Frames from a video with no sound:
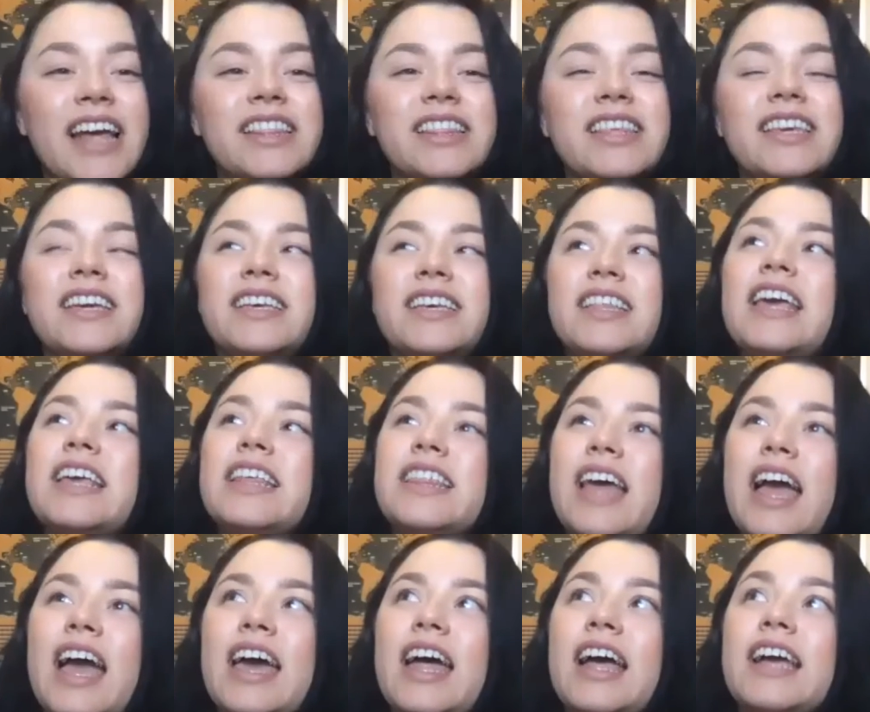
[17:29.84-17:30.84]
think like
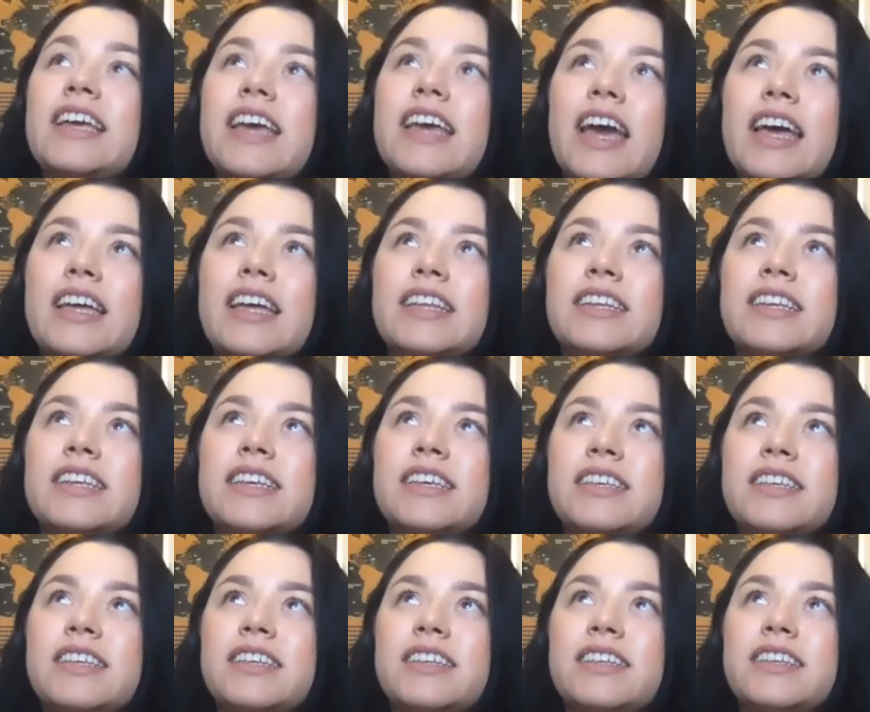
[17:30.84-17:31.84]
that, again,
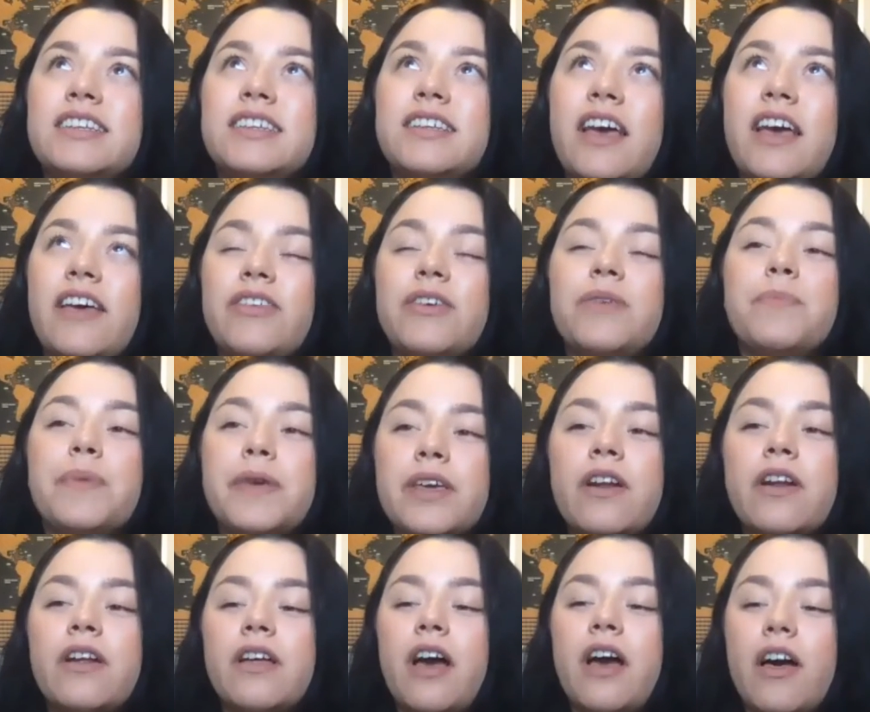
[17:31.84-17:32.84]
I think
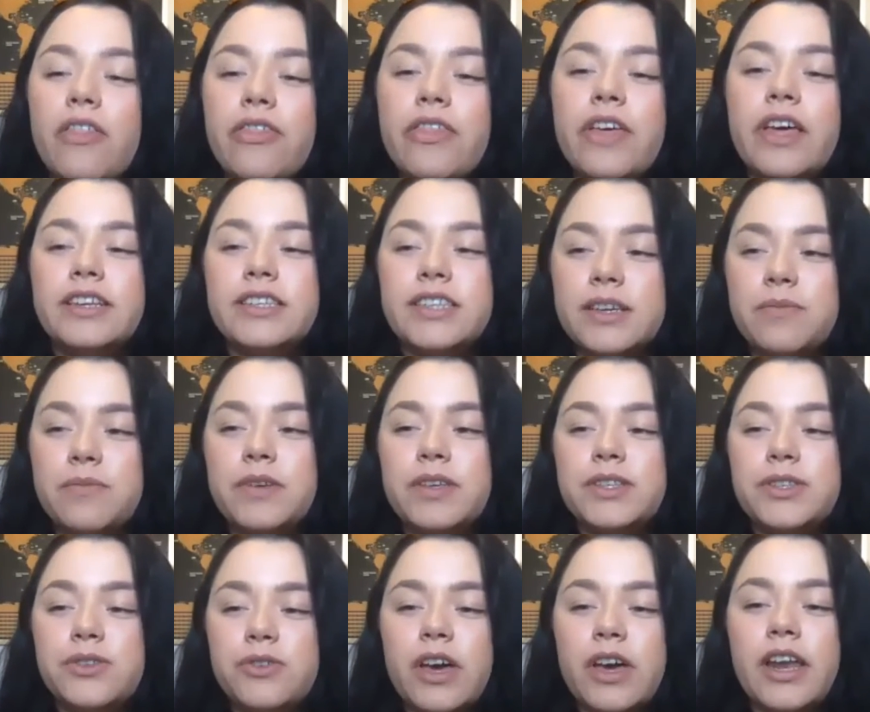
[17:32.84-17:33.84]
being authentic
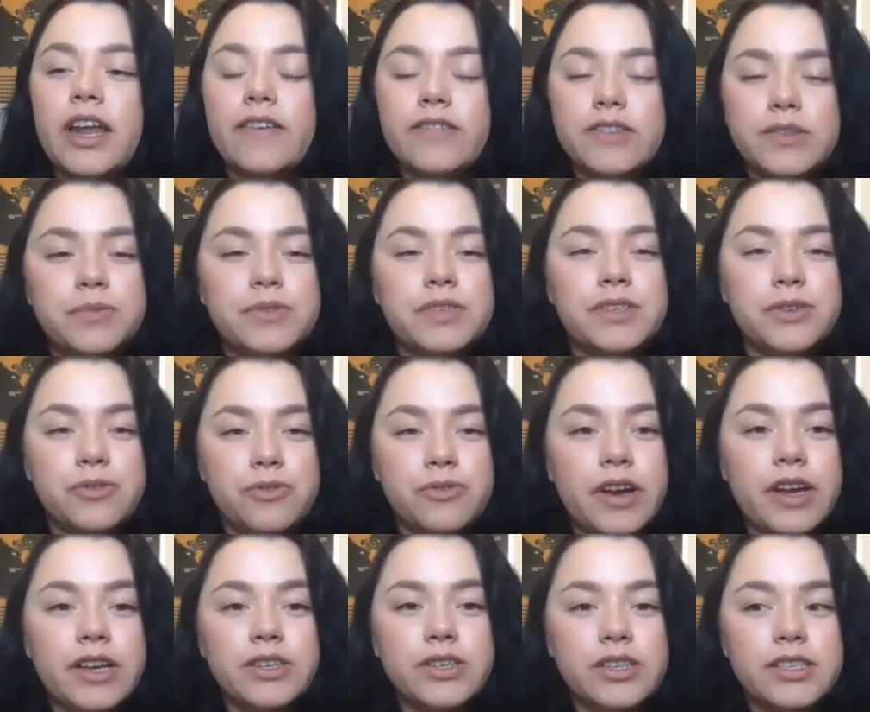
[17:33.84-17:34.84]
means you kind of have to be
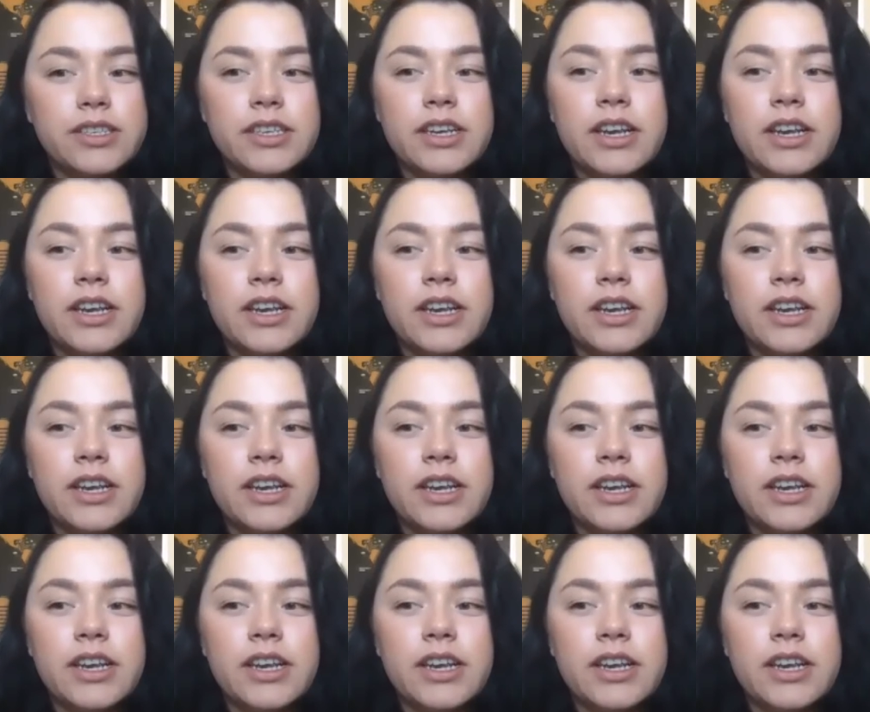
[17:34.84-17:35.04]
courageous.